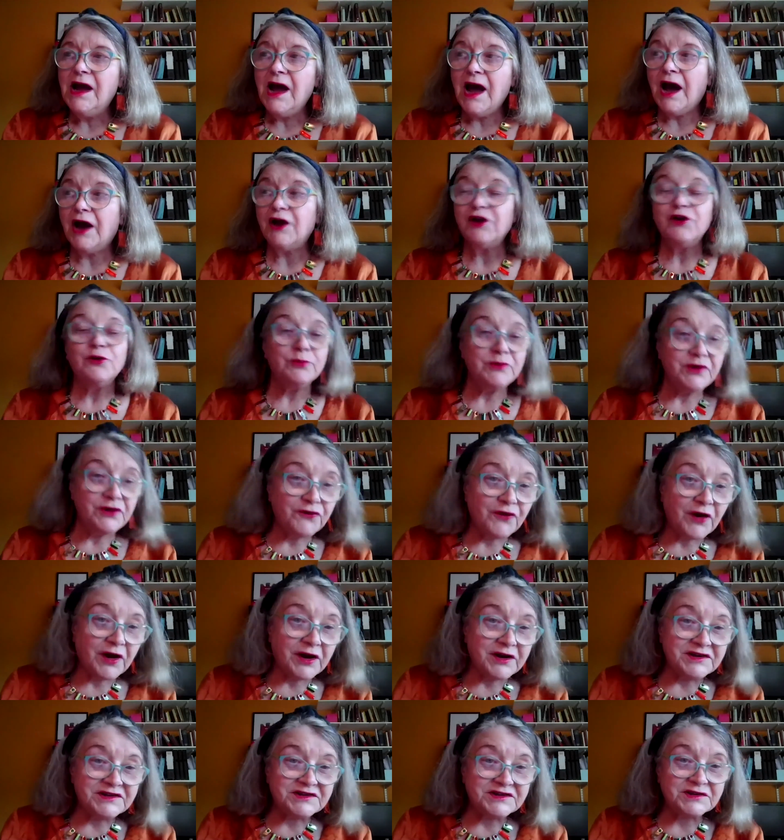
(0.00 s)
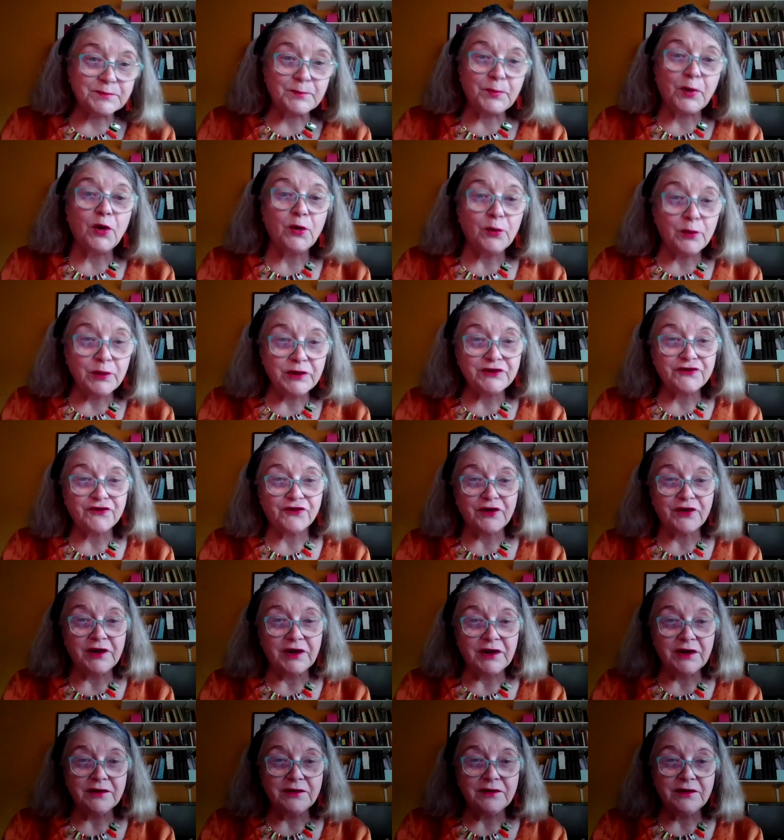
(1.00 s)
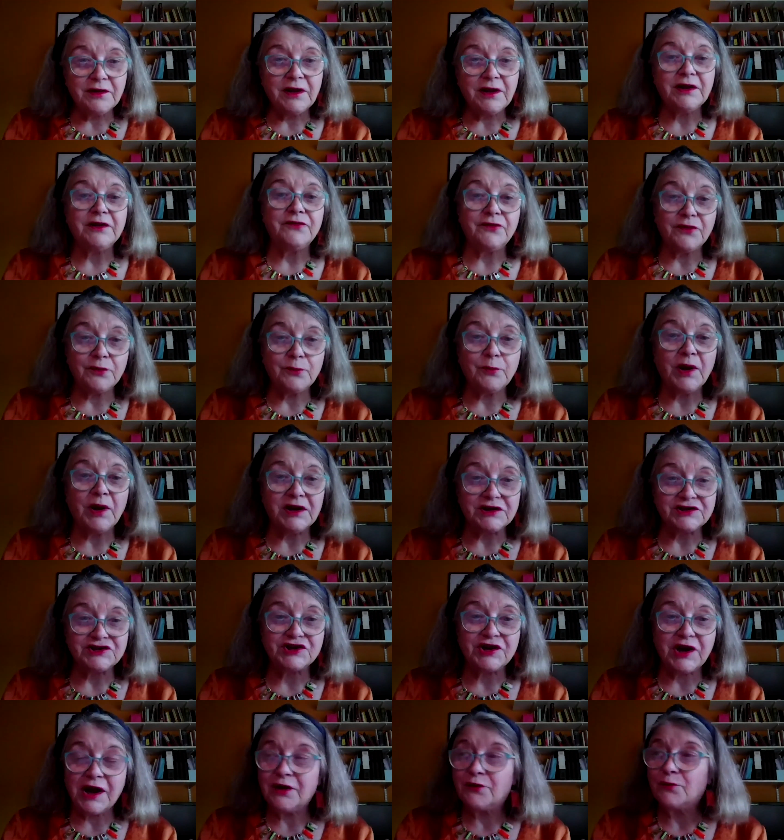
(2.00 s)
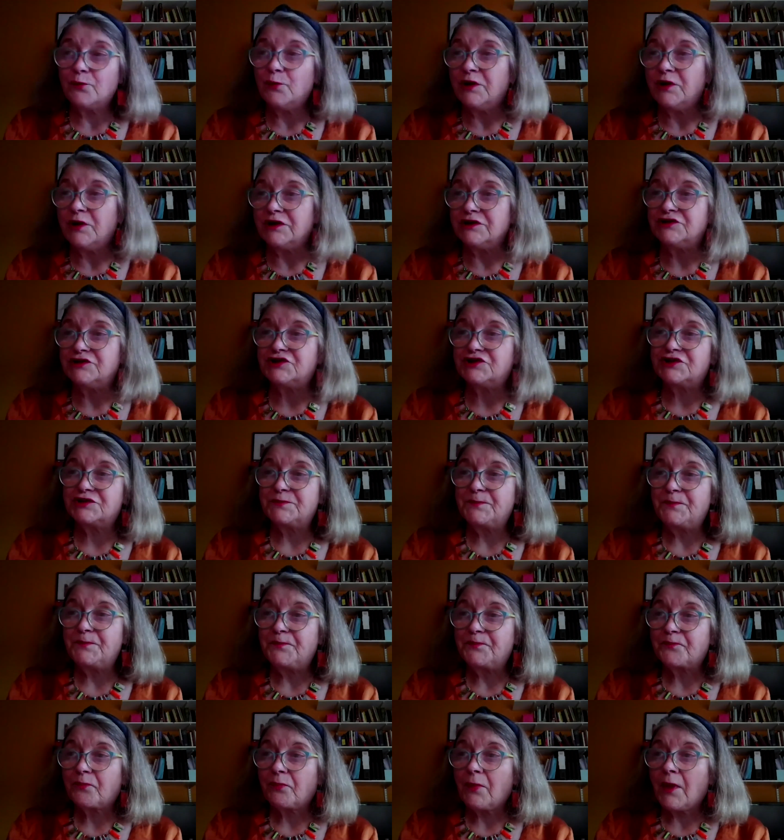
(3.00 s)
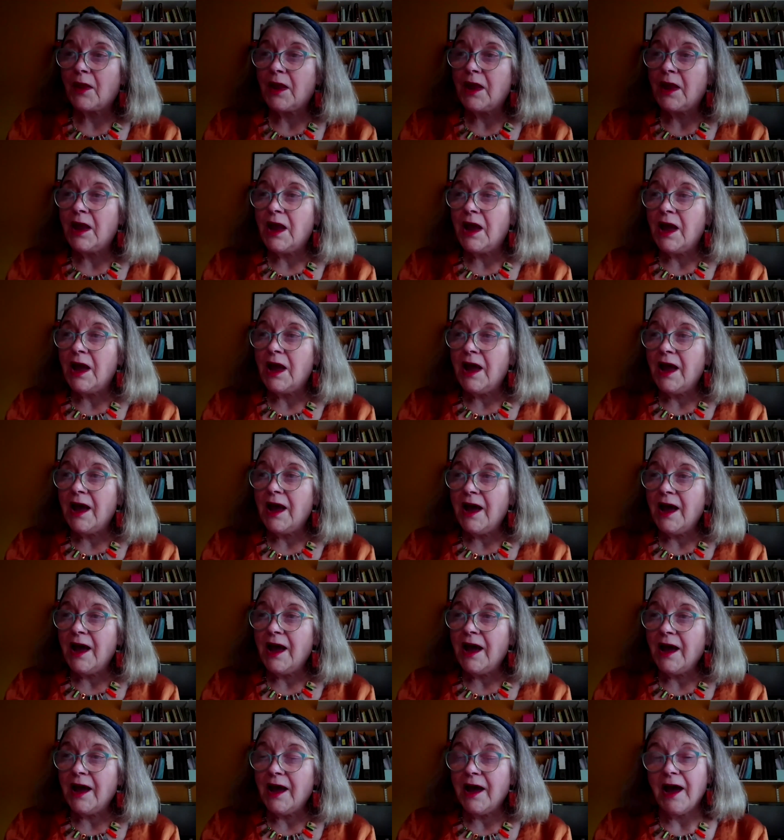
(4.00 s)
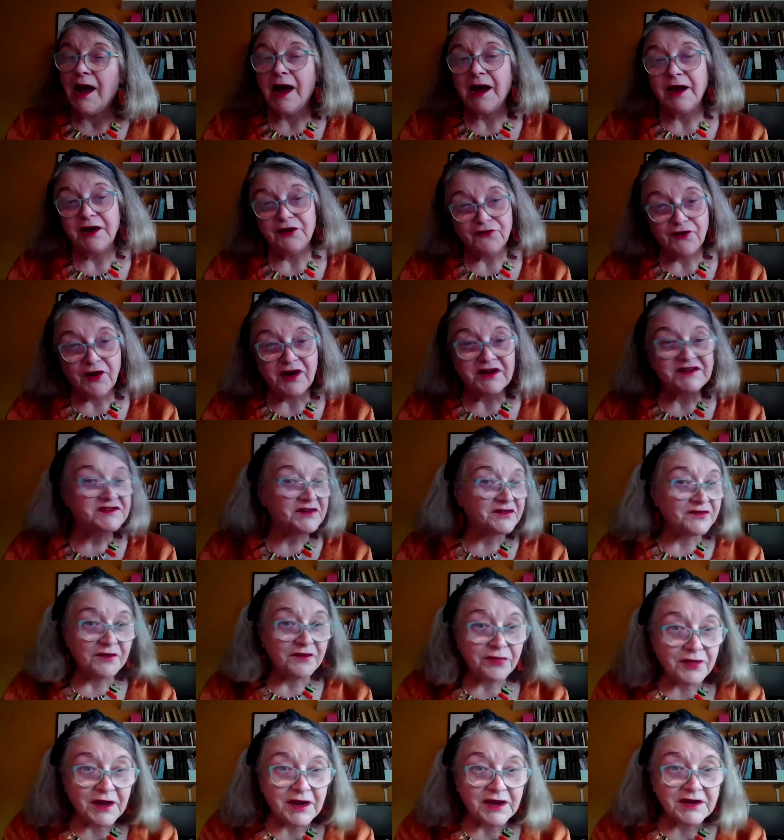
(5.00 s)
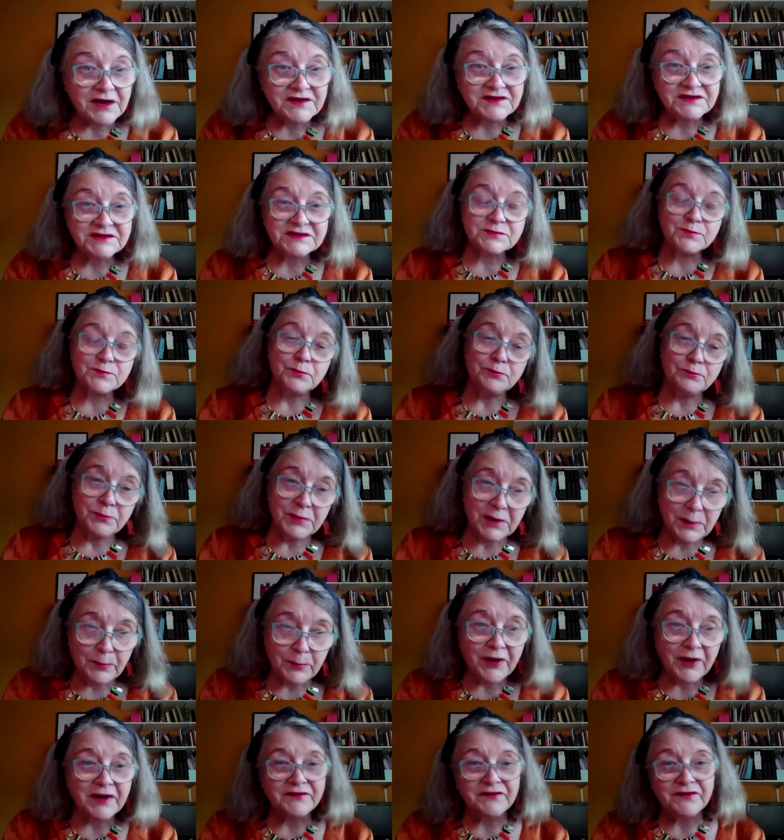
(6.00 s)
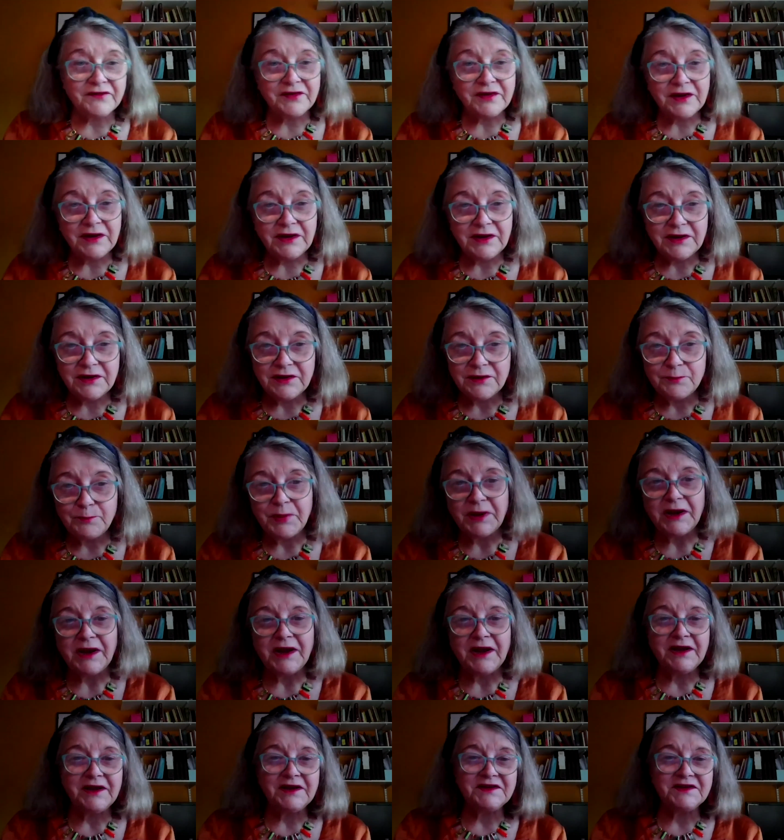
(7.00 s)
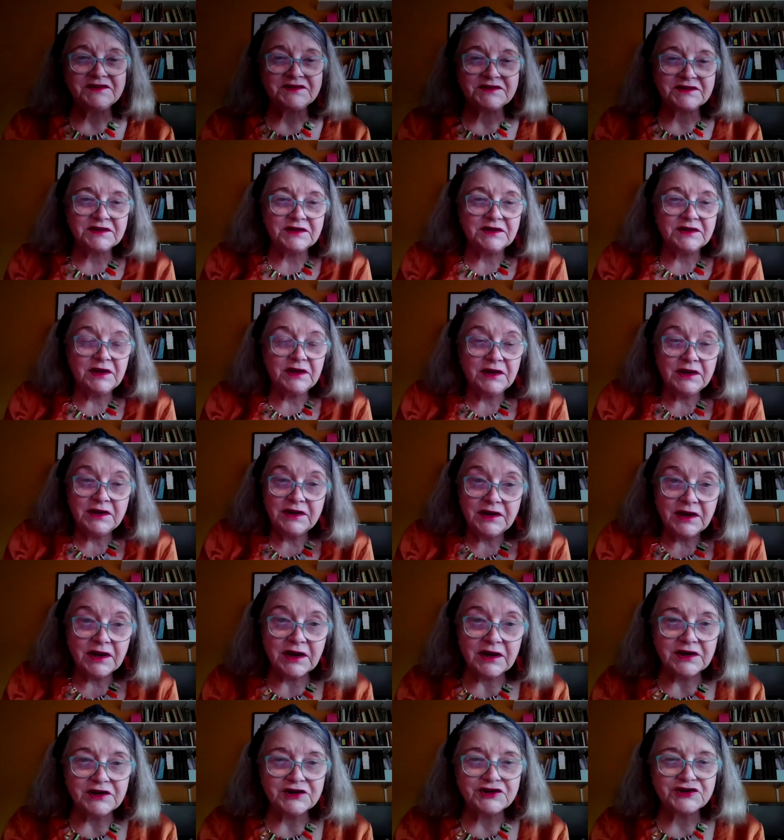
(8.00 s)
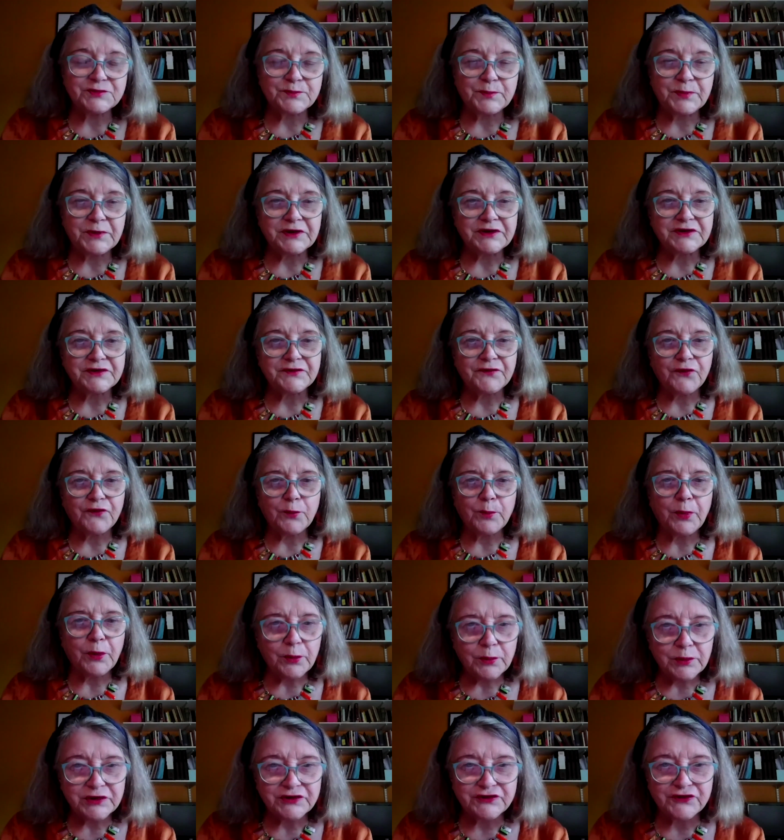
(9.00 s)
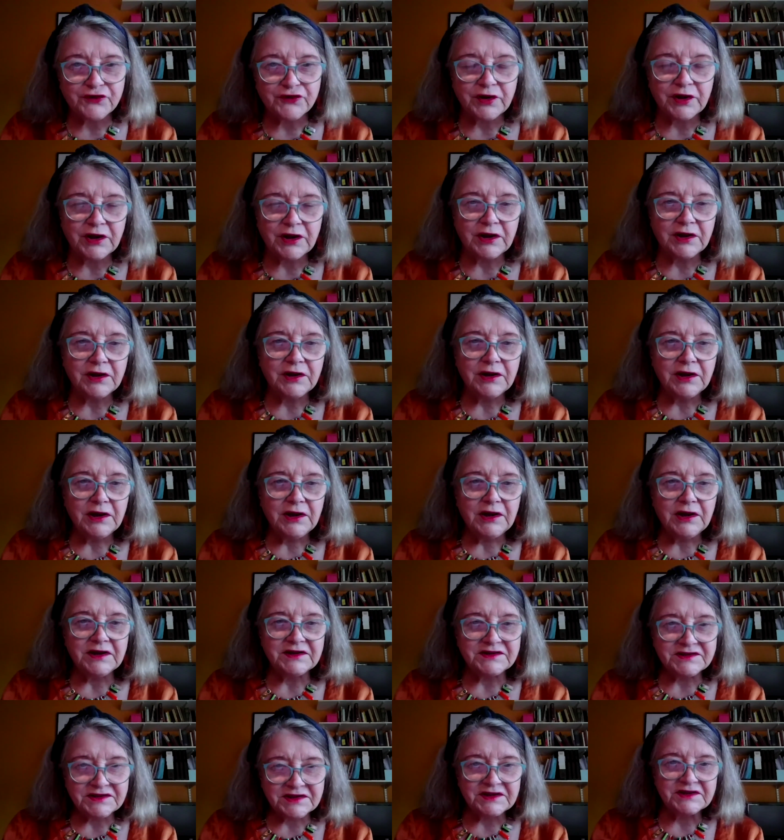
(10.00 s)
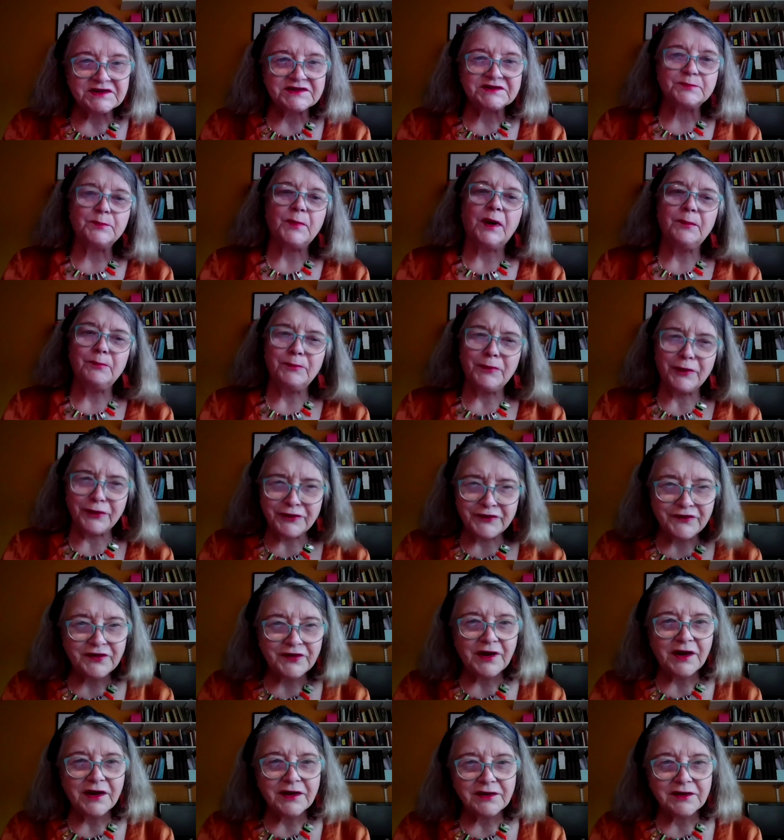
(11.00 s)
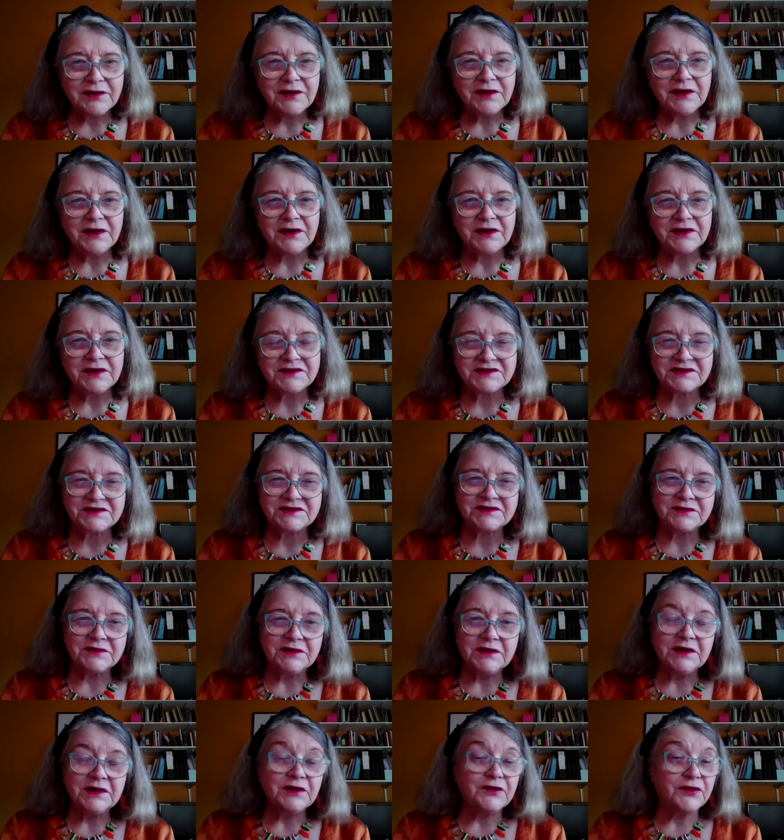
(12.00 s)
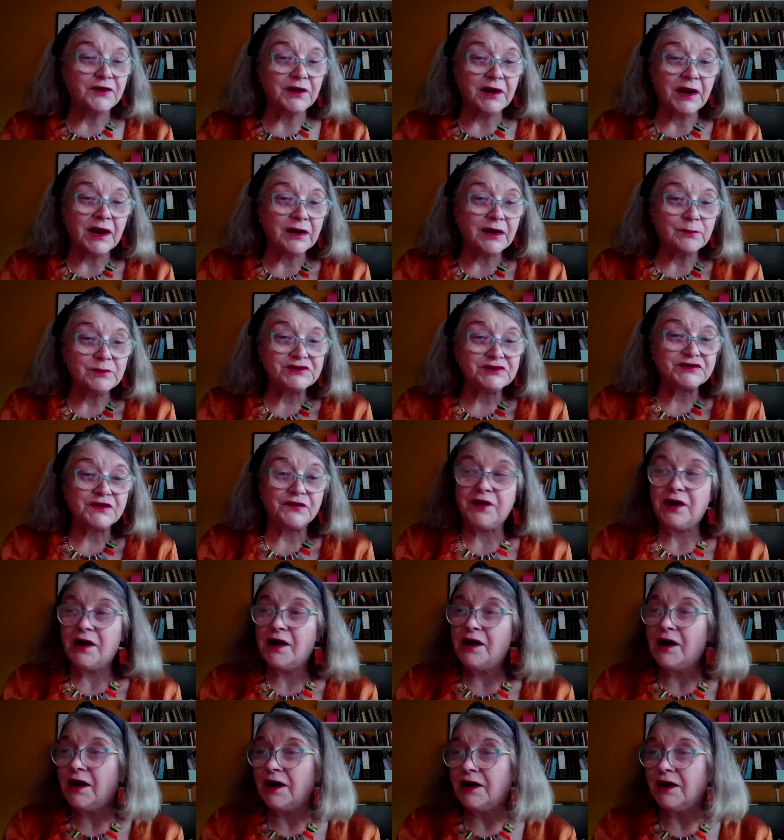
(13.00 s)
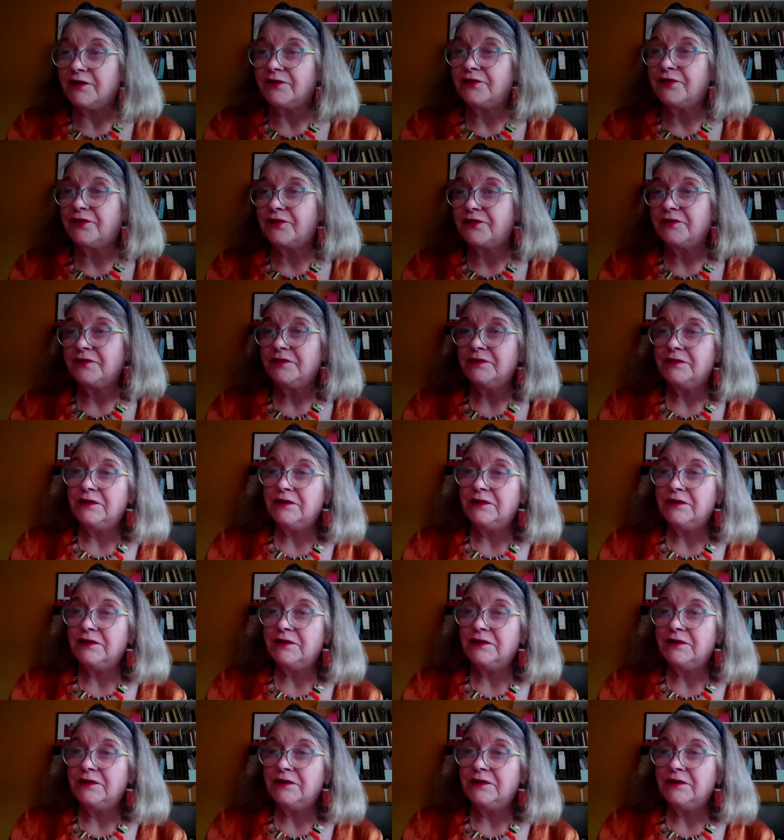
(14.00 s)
I only write poetry in the Welsh language. I write other things, libretti, plays in English, but for poetry, it is my mother tongue, it's the language of the hearth,